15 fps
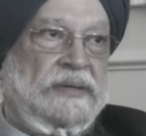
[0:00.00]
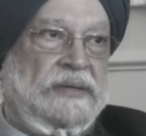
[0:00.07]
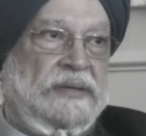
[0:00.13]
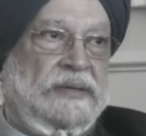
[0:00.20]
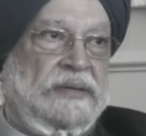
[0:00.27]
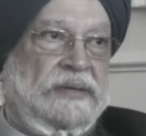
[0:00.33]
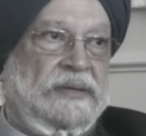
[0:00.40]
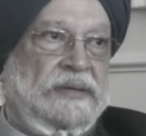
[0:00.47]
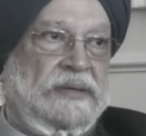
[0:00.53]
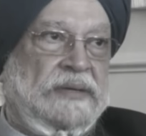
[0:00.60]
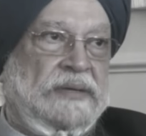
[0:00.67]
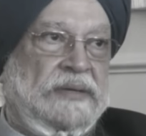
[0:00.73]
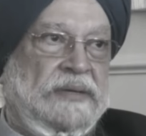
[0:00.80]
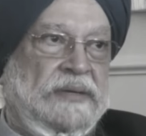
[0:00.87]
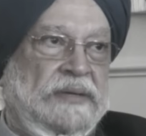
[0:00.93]

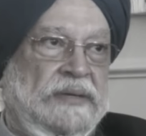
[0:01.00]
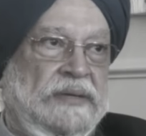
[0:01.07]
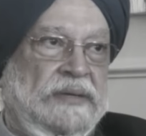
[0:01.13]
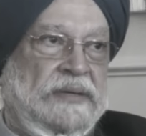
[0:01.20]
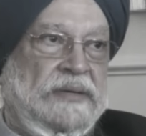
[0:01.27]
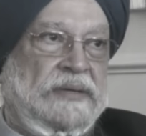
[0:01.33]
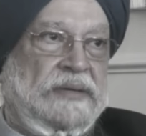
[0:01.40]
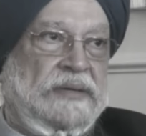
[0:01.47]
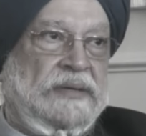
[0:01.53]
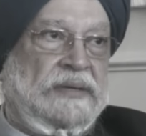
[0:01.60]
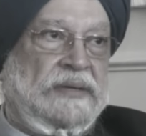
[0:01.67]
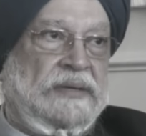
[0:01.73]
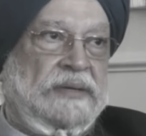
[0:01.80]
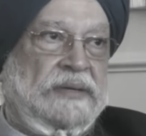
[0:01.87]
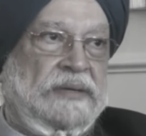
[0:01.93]

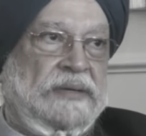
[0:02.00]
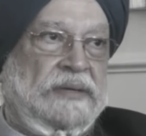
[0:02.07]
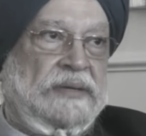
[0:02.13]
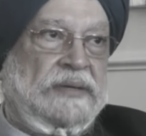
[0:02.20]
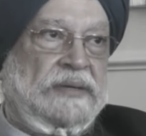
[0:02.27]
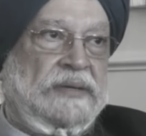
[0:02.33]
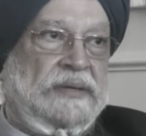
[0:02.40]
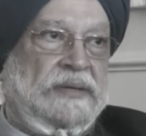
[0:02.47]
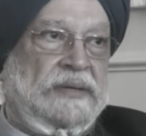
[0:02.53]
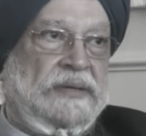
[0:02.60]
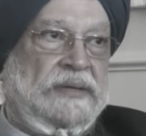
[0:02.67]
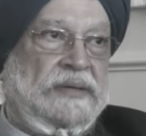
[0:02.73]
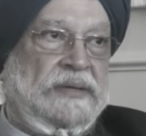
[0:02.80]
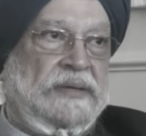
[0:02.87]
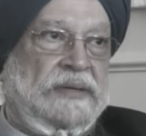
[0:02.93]

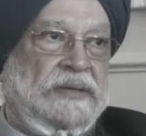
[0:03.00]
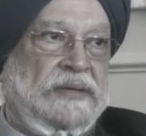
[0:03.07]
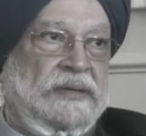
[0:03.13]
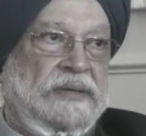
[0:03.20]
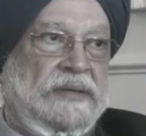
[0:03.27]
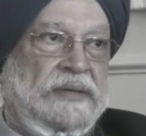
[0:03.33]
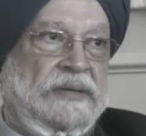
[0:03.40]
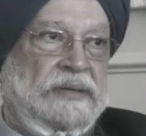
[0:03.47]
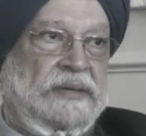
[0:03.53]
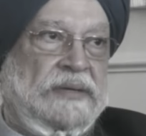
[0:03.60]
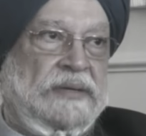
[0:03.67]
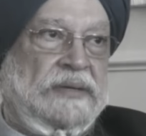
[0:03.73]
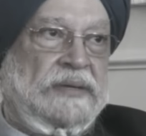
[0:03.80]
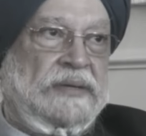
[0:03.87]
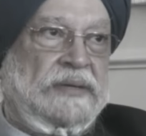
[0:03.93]

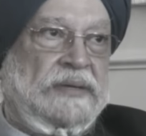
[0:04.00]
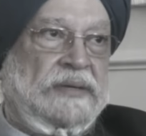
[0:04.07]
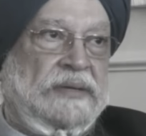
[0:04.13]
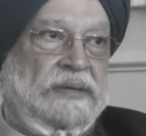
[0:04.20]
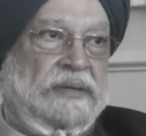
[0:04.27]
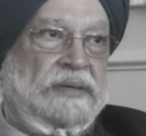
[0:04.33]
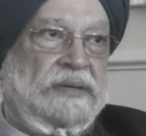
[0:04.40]
[no speech]